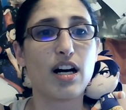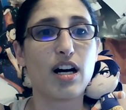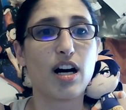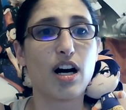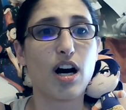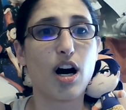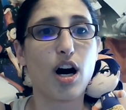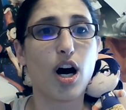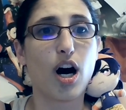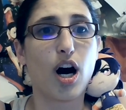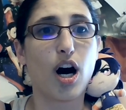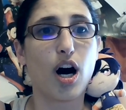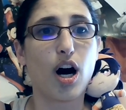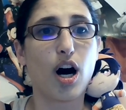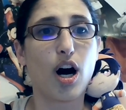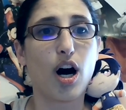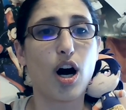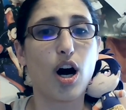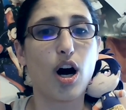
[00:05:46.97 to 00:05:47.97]

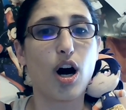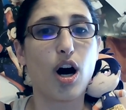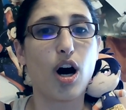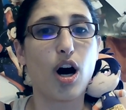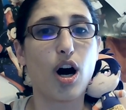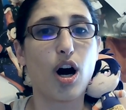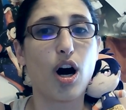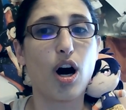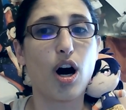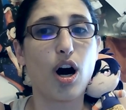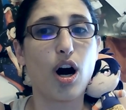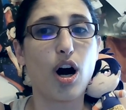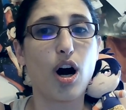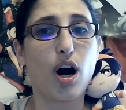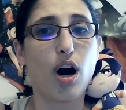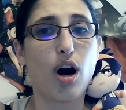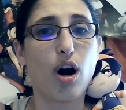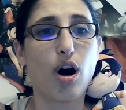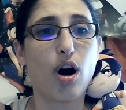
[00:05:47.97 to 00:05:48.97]

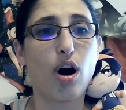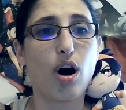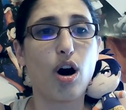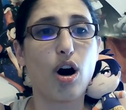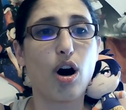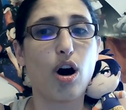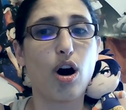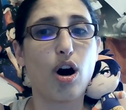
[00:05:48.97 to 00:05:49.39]
(no one is talking)